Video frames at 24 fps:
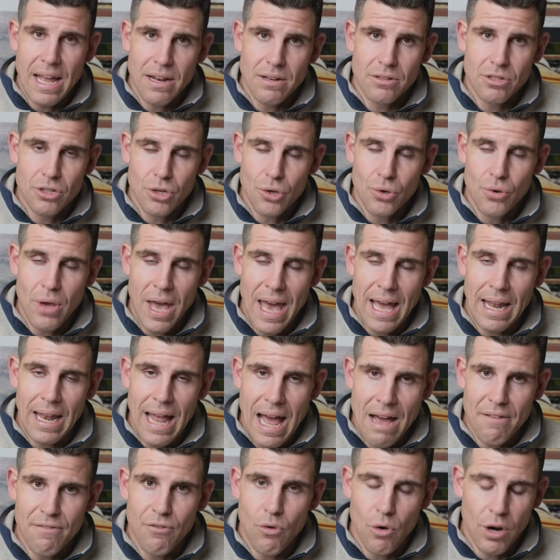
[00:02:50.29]
two
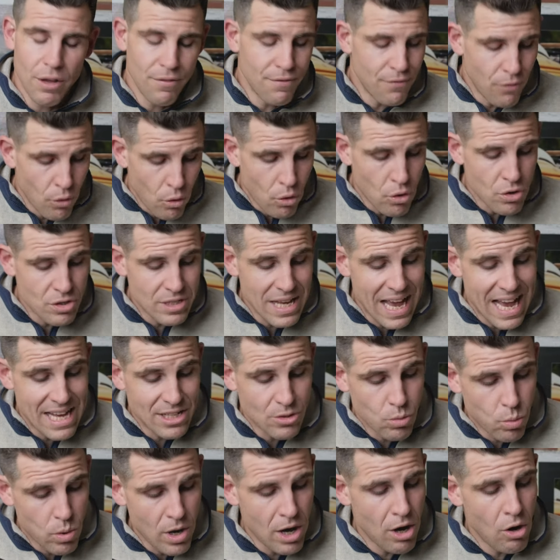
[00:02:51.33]
LR44s as
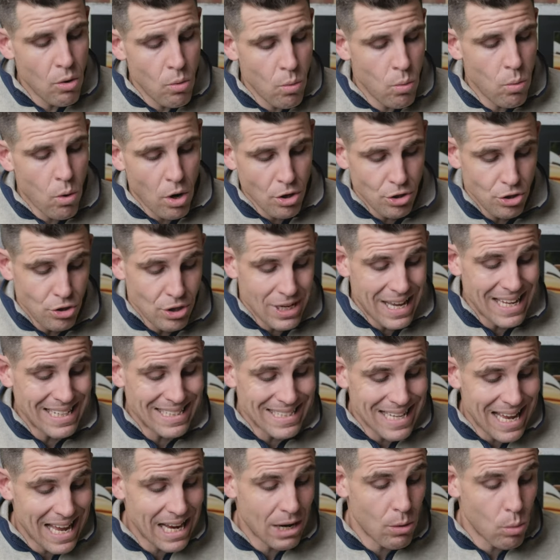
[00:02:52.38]
well, what you can
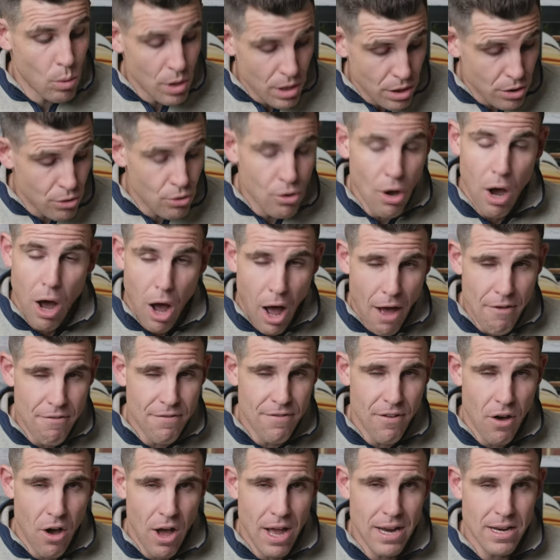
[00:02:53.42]
take with you, I
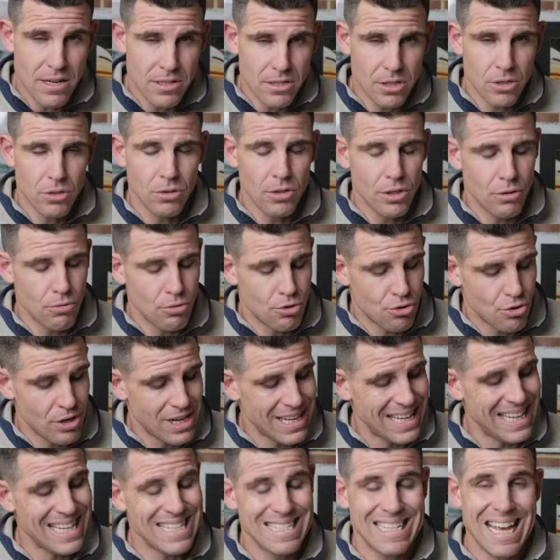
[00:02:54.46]
find as a good little
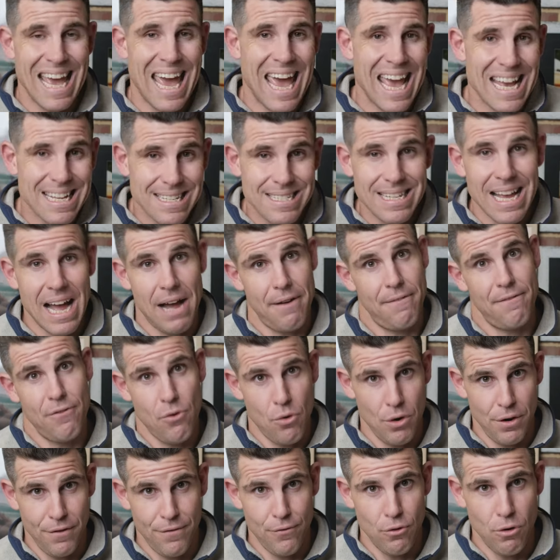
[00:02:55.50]
trick, is
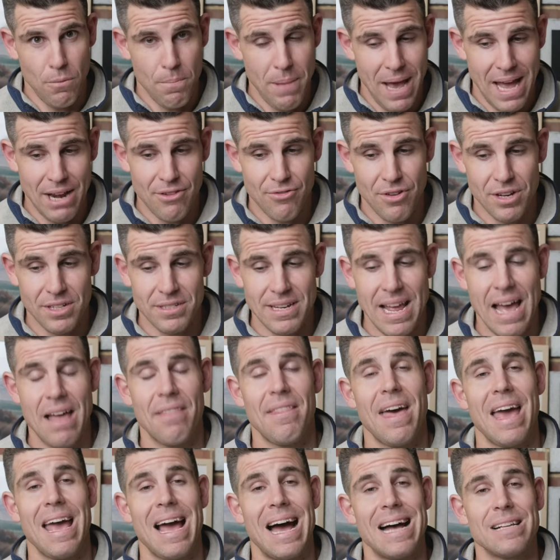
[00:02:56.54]
SR44 batteries. Now
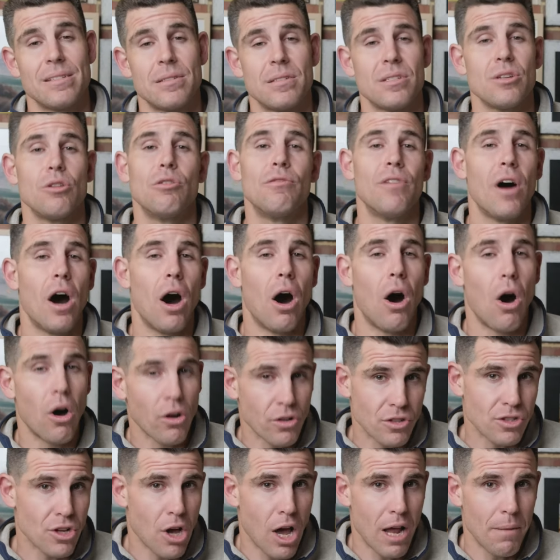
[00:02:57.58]
they are silver
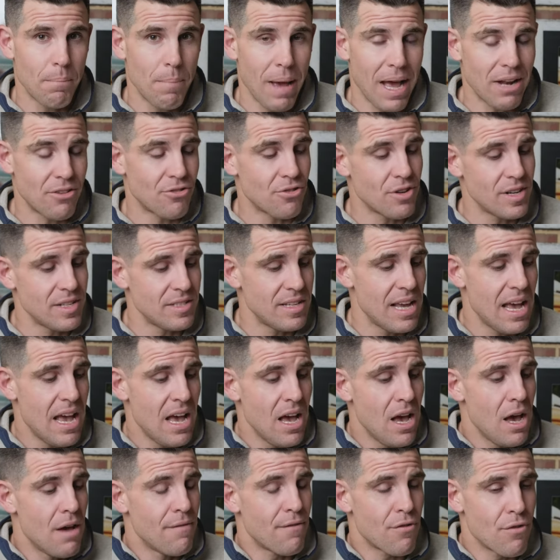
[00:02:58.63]
oxide batteries.
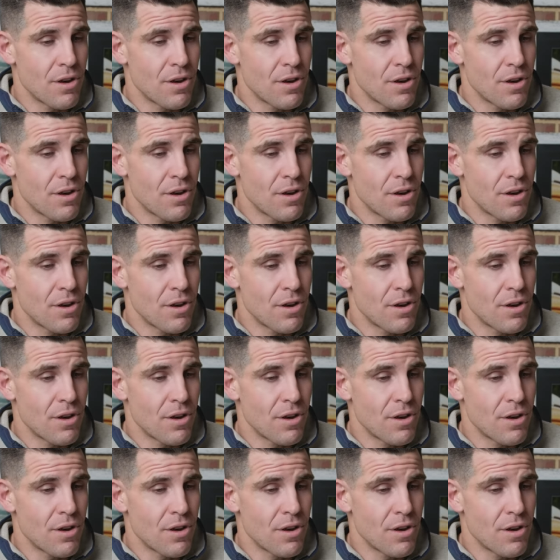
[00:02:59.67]
For